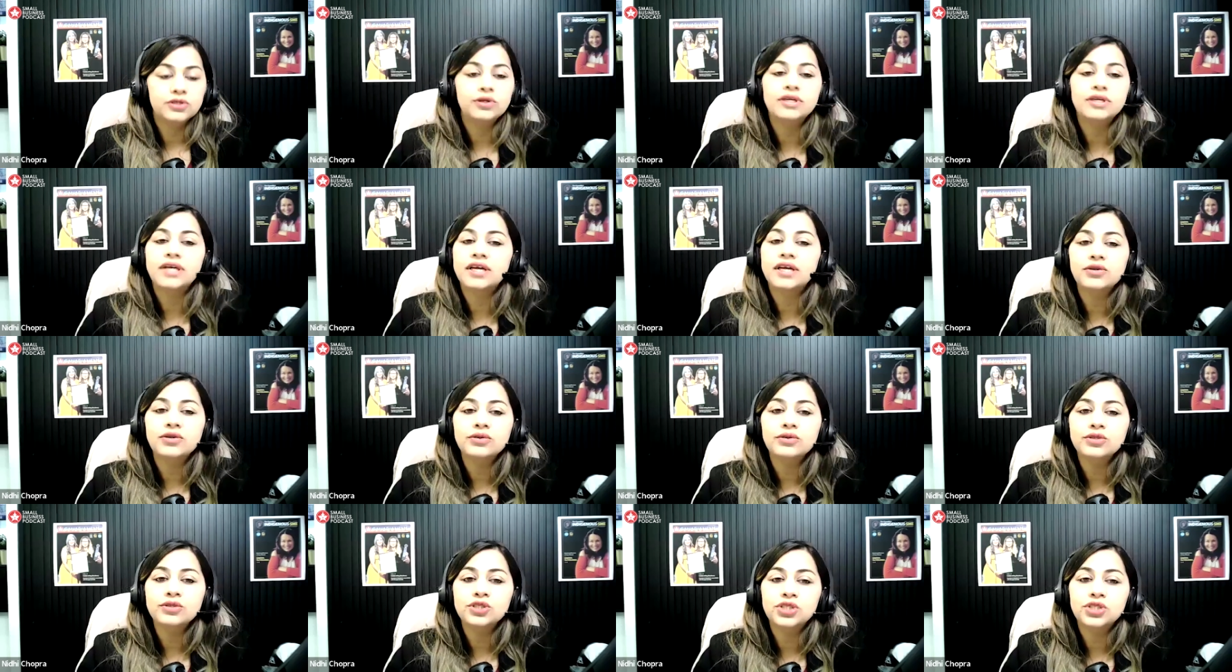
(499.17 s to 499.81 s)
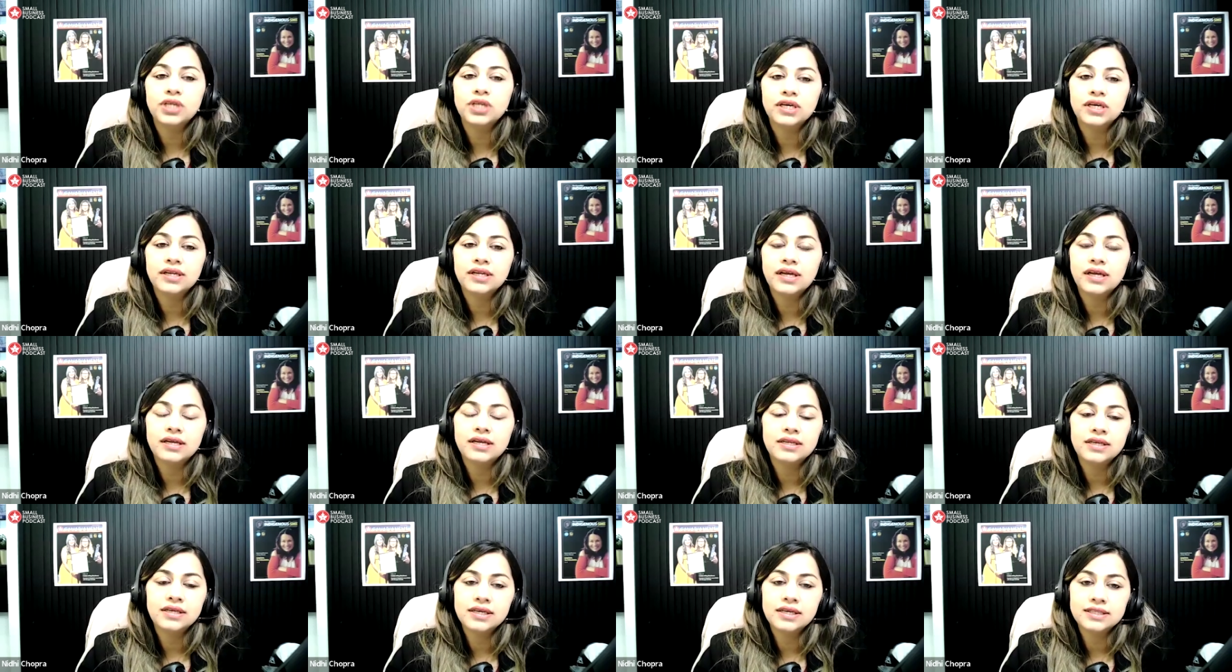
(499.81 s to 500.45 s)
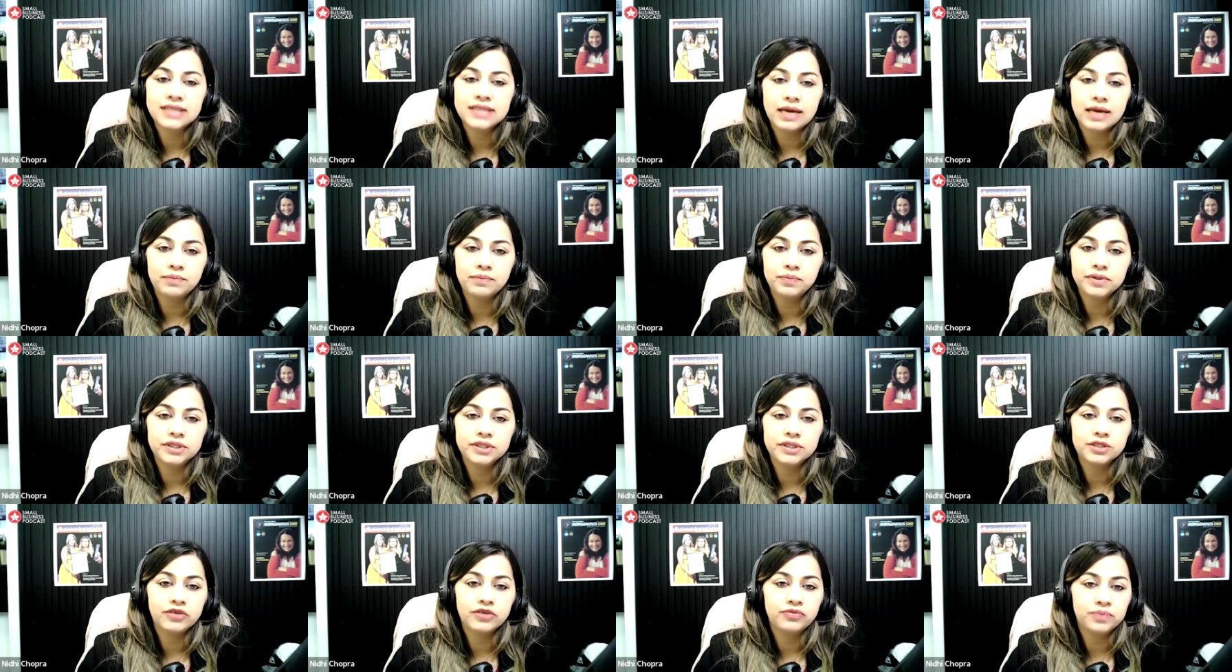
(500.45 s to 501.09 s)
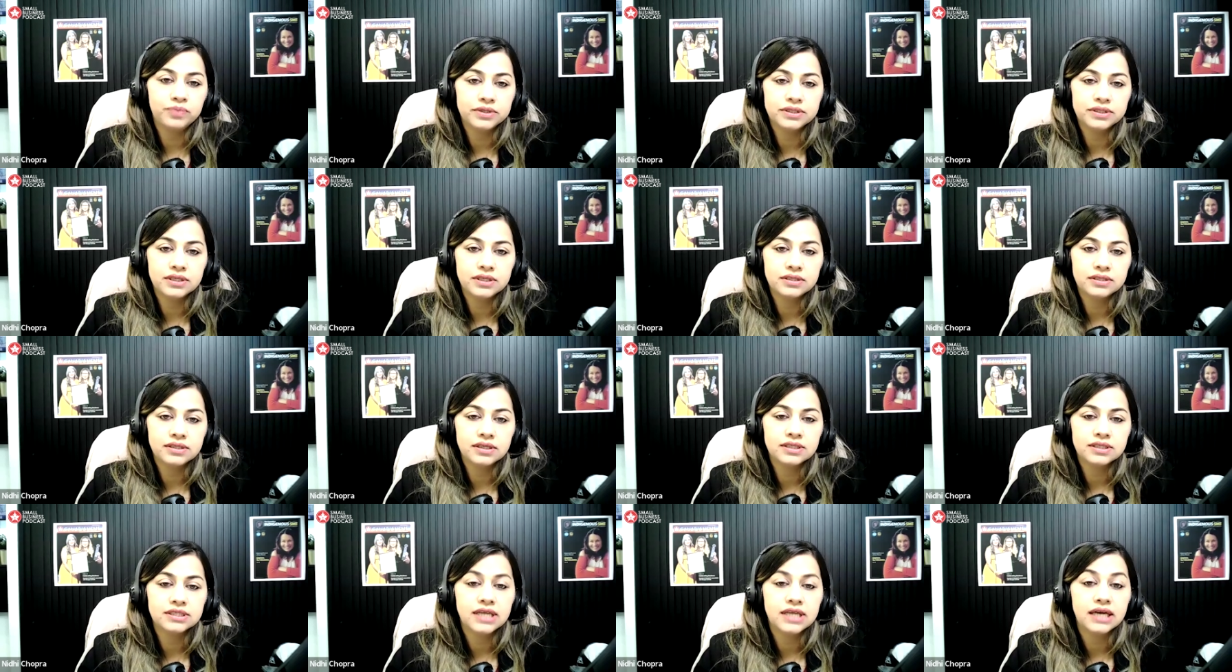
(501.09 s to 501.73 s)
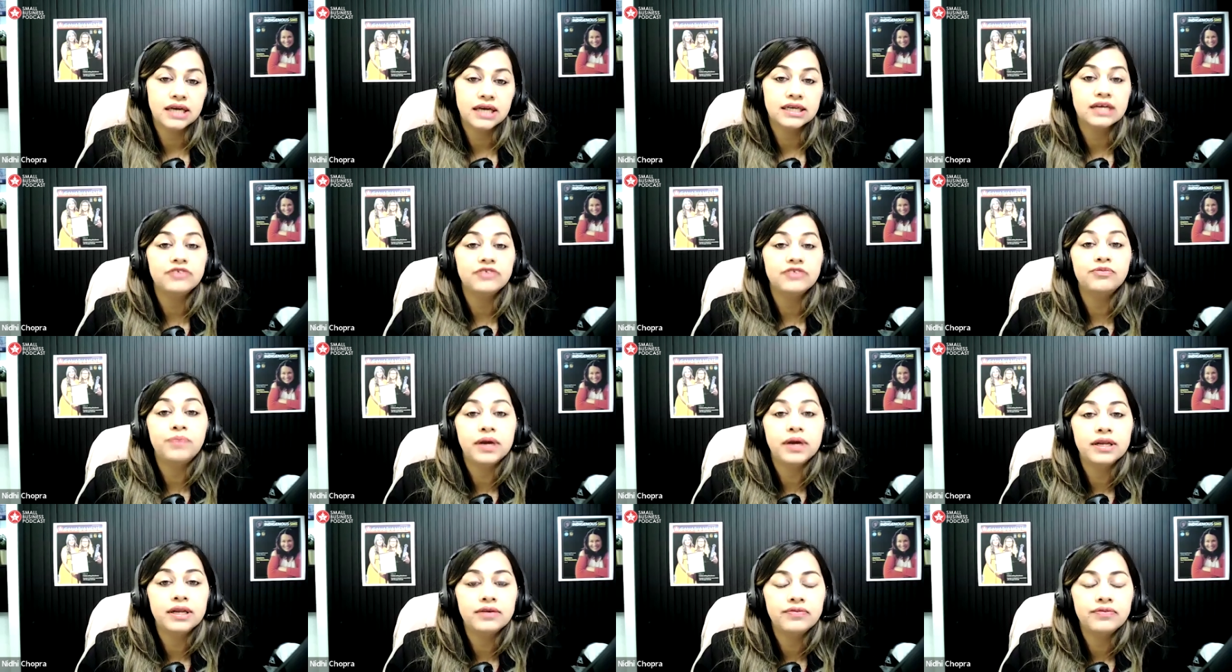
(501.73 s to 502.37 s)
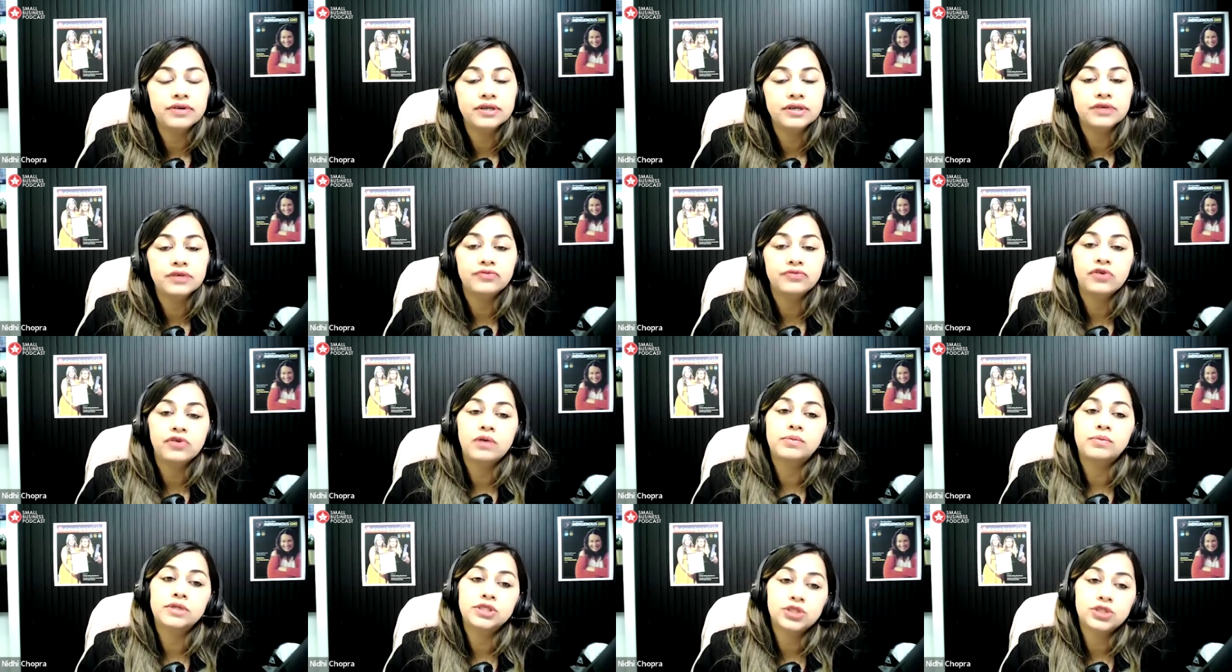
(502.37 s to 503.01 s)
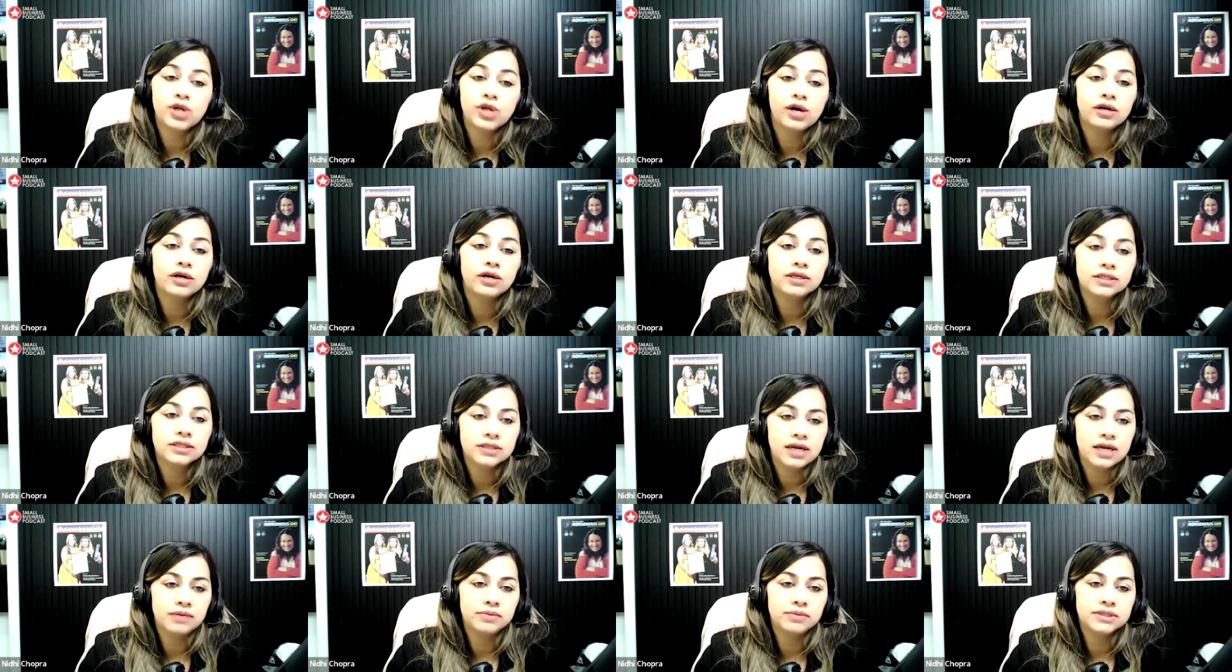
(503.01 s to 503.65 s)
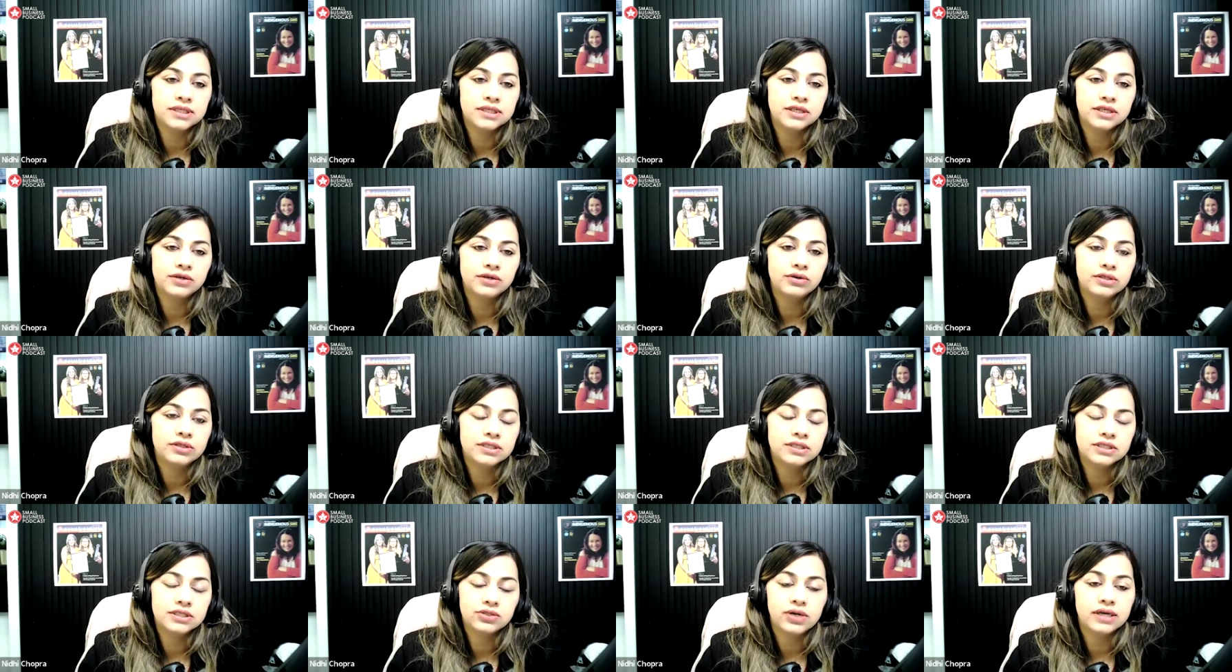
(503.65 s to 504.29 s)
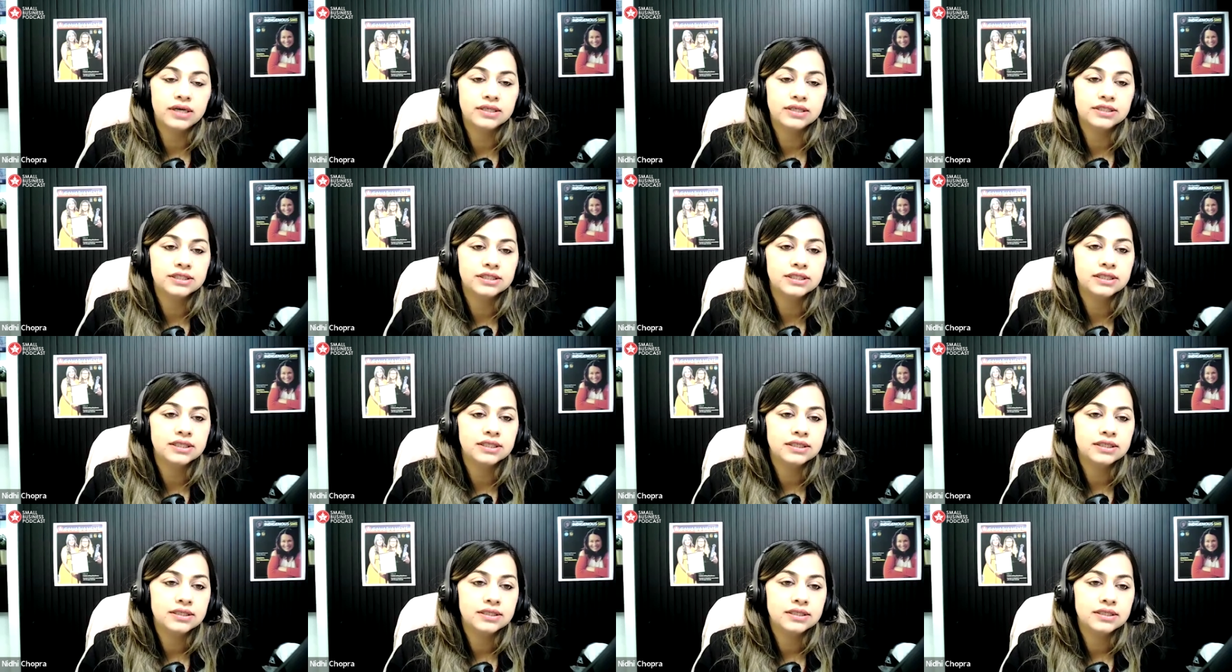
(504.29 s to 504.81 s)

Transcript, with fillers: can you share any examples of businesses that have benefited from a strong cybersecurity strategy?